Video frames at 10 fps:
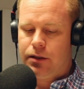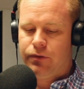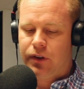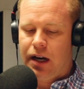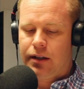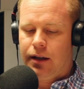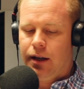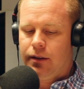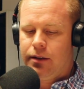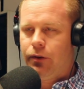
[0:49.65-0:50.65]
You've got,
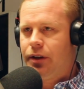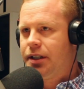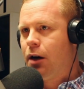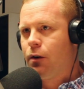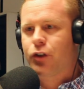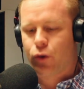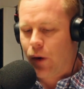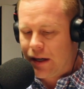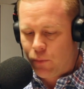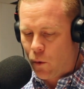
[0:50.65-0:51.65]
uh, you know, the tariff
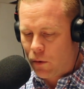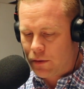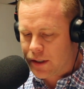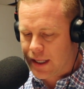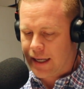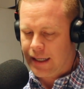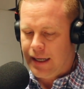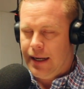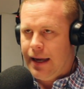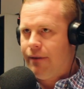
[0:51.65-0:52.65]
trade wars that
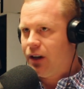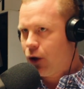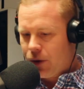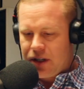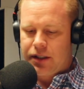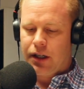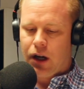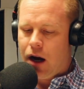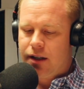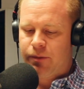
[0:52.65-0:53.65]
have increased the
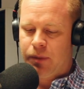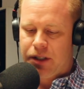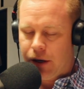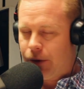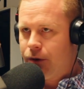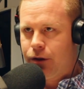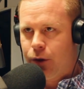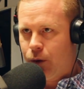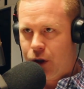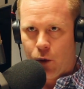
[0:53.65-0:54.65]
cost of materials
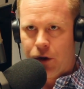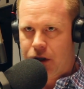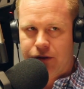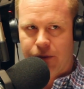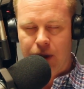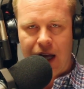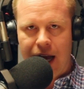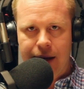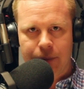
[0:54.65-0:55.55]
due to a shortage of supply.